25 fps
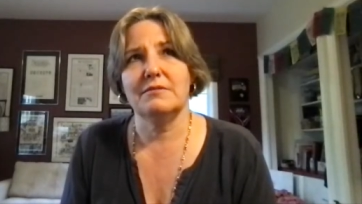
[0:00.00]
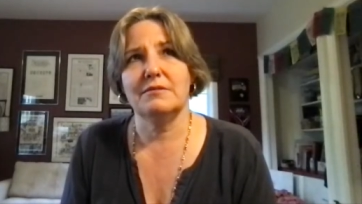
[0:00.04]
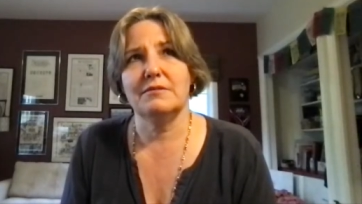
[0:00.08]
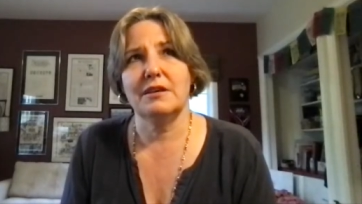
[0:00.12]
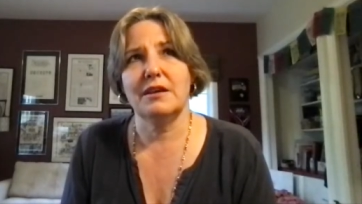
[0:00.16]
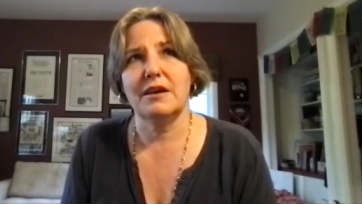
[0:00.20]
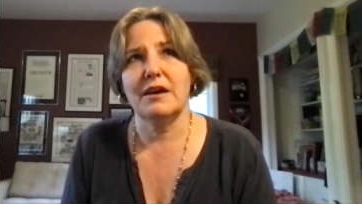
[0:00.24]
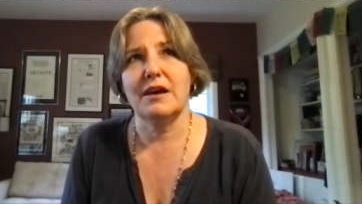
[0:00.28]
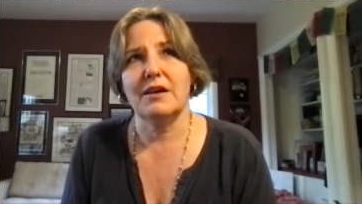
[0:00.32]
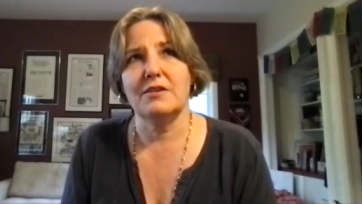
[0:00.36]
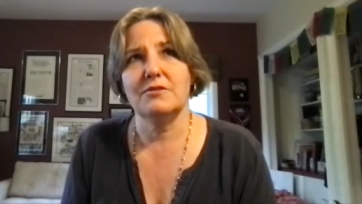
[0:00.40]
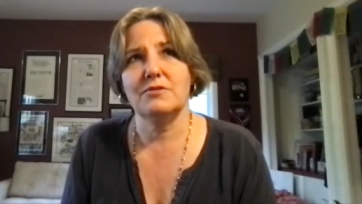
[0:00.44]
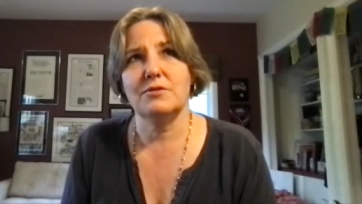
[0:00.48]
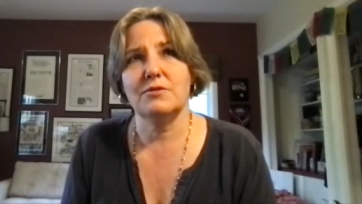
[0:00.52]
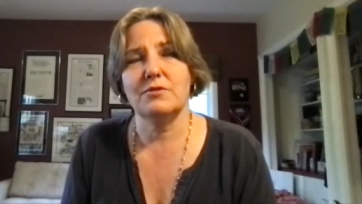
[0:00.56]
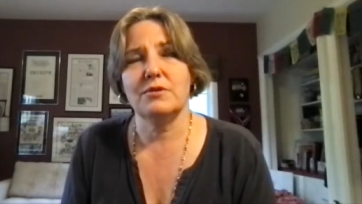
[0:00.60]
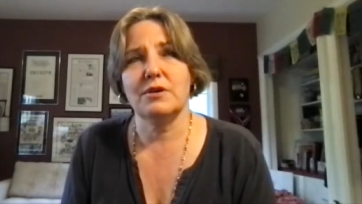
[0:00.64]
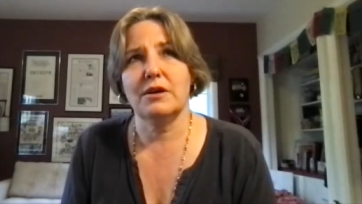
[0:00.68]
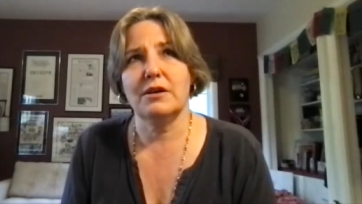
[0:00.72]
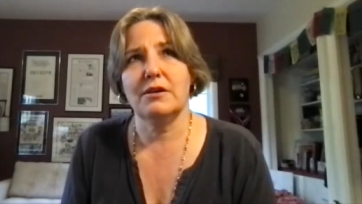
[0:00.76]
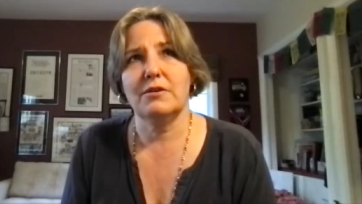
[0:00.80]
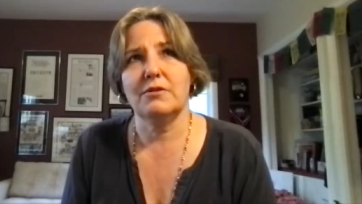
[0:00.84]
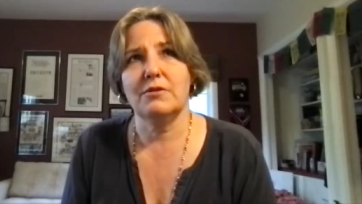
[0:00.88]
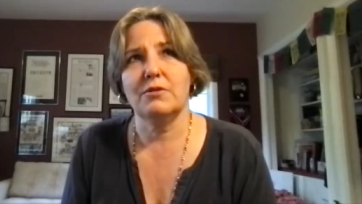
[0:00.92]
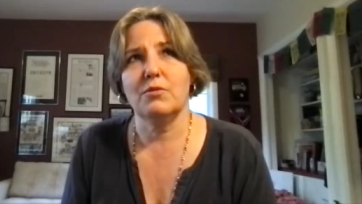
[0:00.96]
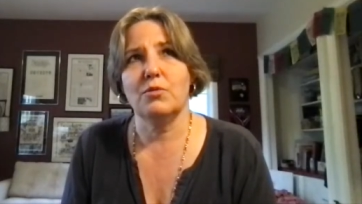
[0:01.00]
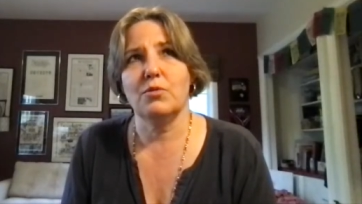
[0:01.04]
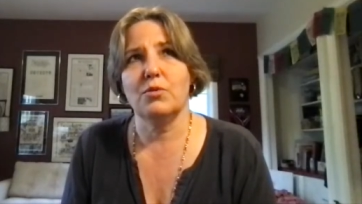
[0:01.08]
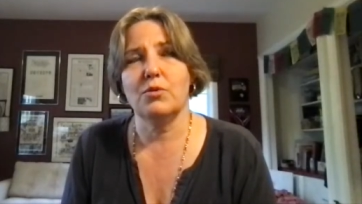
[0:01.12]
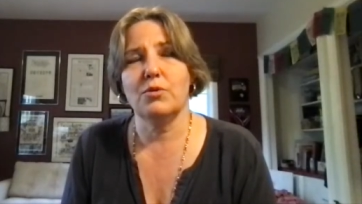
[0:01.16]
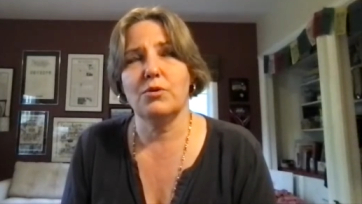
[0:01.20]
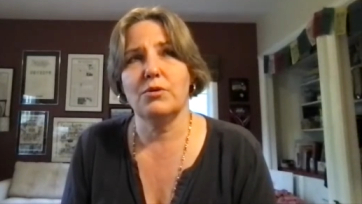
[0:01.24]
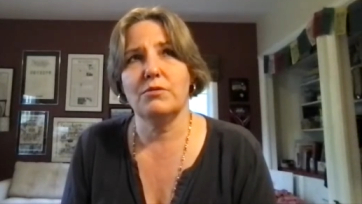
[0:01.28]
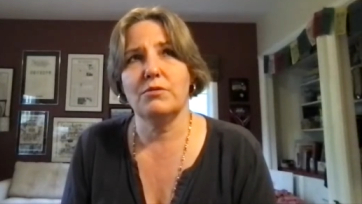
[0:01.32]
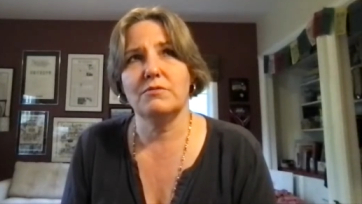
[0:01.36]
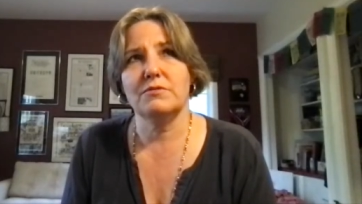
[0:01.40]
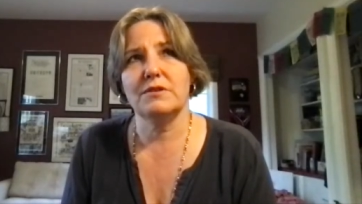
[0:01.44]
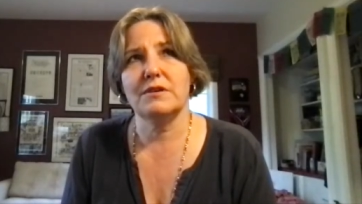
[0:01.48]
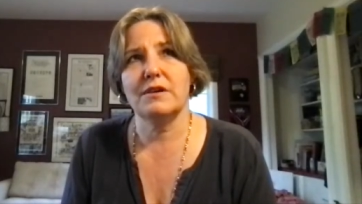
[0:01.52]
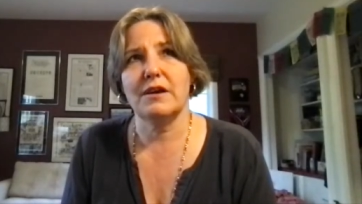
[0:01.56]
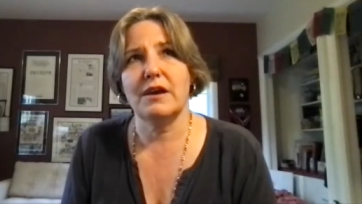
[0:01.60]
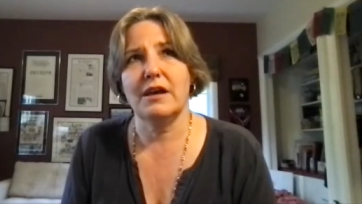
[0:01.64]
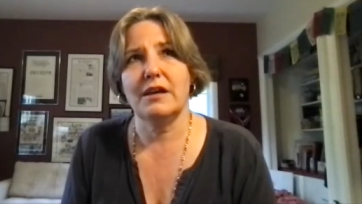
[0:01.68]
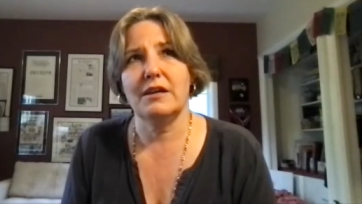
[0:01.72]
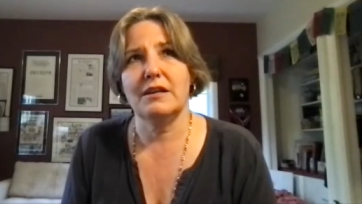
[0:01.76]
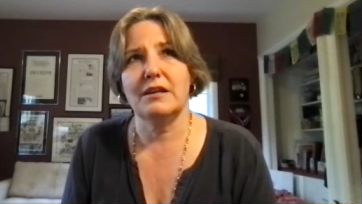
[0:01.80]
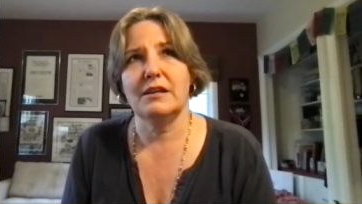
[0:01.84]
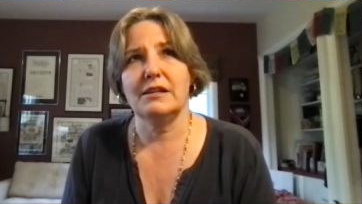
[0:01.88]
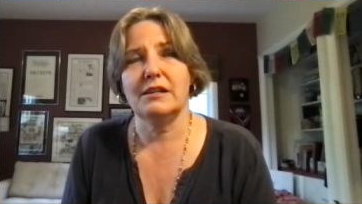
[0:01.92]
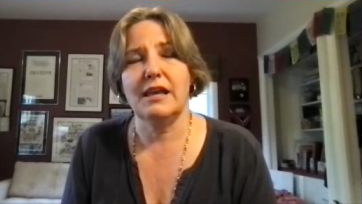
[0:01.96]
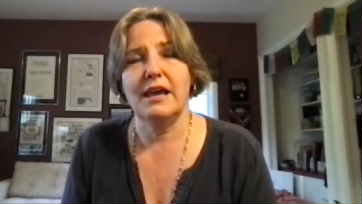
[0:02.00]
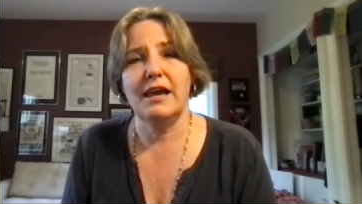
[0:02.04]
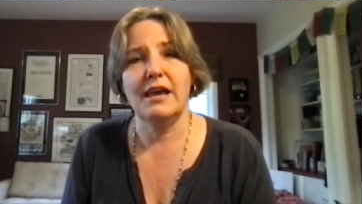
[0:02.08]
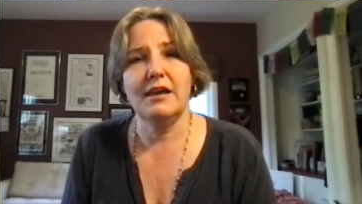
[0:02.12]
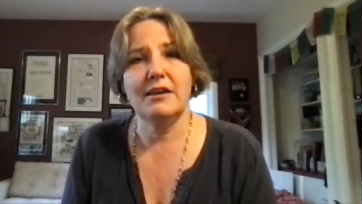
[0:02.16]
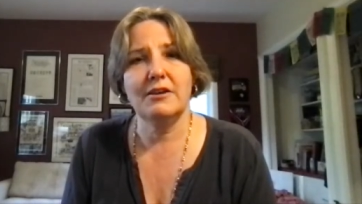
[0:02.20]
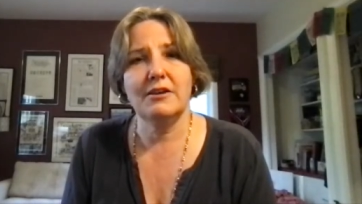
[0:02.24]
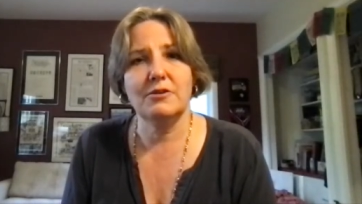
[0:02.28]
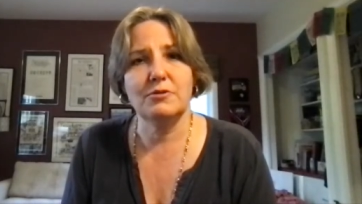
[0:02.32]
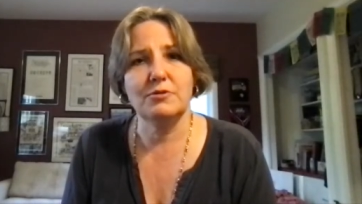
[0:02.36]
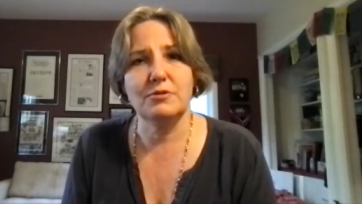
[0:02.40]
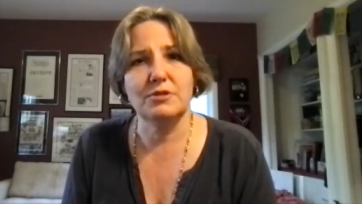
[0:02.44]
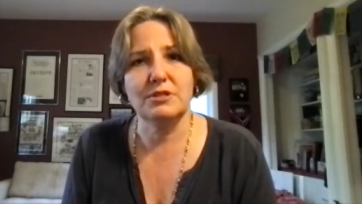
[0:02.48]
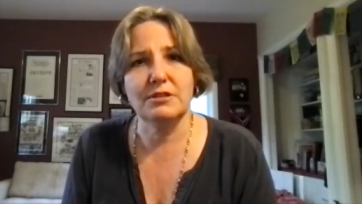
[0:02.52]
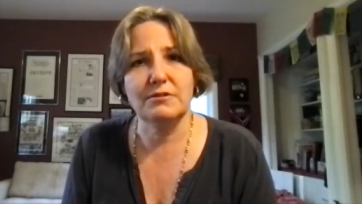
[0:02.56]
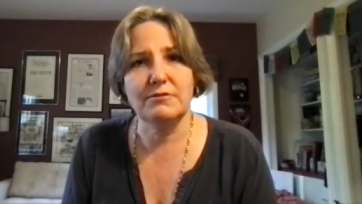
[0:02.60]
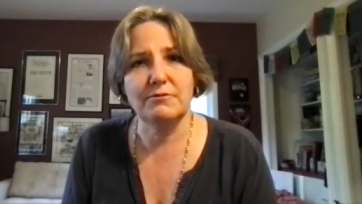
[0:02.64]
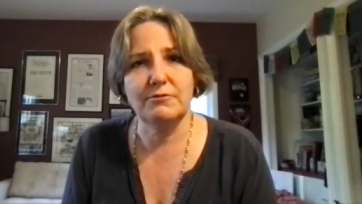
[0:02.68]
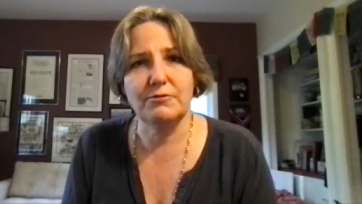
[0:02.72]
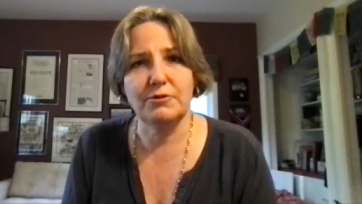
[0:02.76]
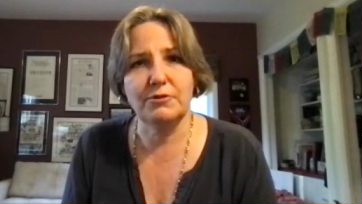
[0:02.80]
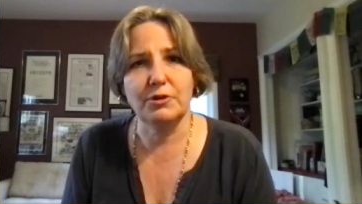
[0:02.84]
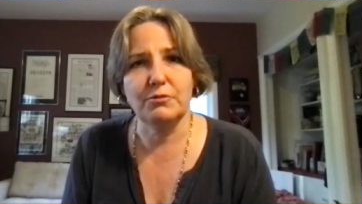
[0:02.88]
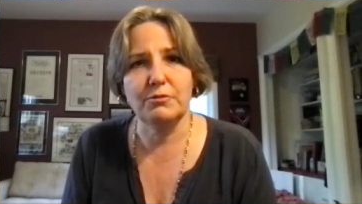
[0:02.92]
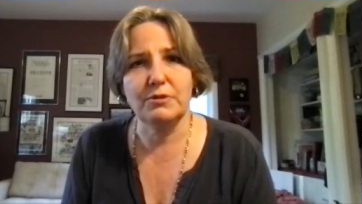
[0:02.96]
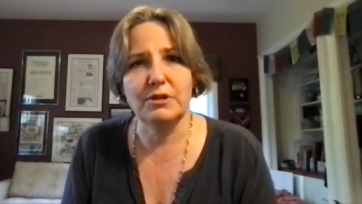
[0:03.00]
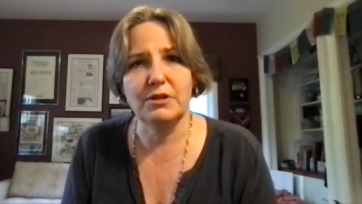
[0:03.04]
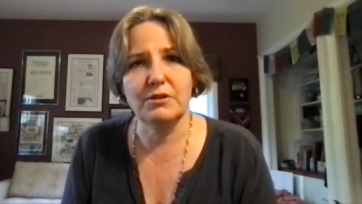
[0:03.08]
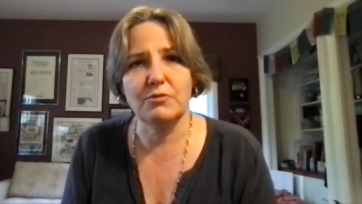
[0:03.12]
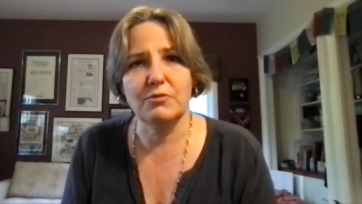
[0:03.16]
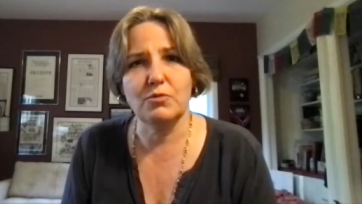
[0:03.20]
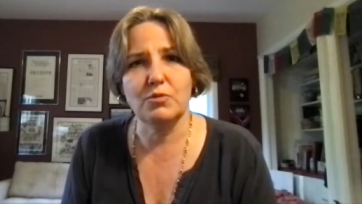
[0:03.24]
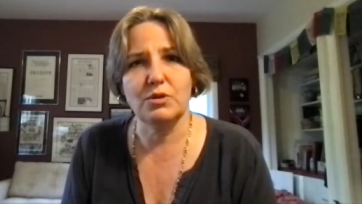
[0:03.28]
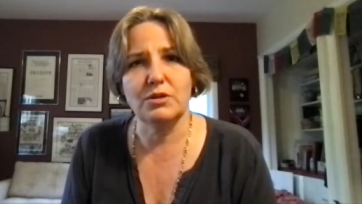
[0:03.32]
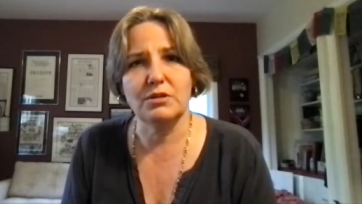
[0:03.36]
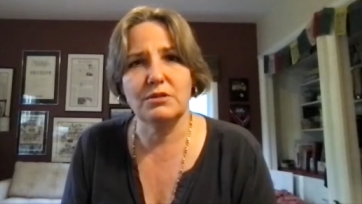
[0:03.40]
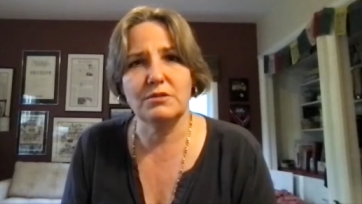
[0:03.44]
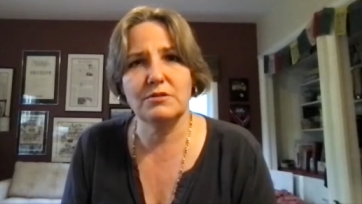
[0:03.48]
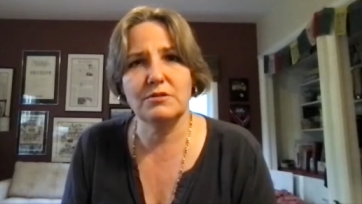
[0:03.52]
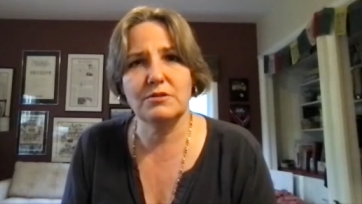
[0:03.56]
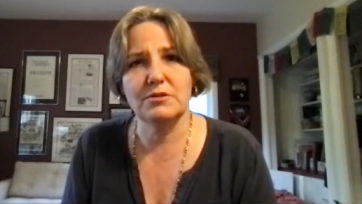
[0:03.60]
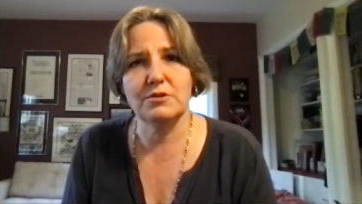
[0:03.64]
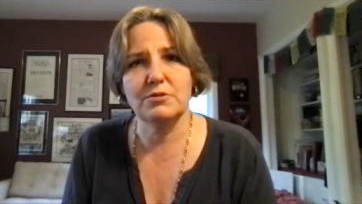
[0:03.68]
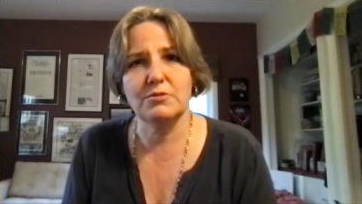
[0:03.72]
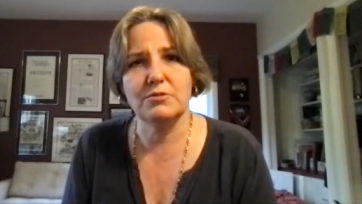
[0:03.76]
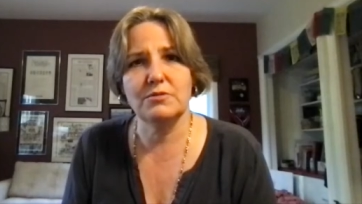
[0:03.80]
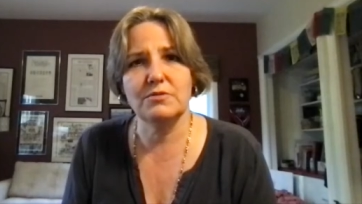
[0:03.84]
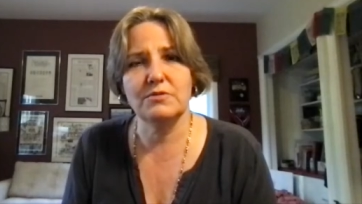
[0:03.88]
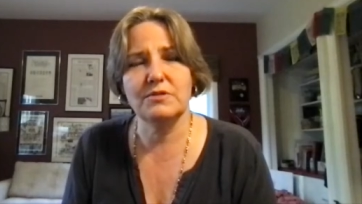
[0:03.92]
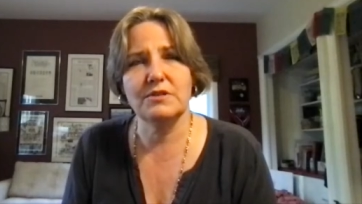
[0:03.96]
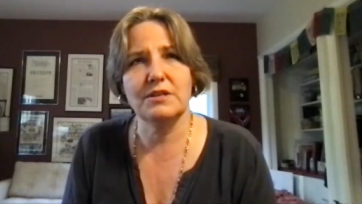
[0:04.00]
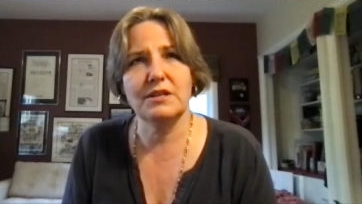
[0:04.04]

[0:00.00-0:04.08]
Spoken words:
guys who got an award was a guy in LA who did filming with students.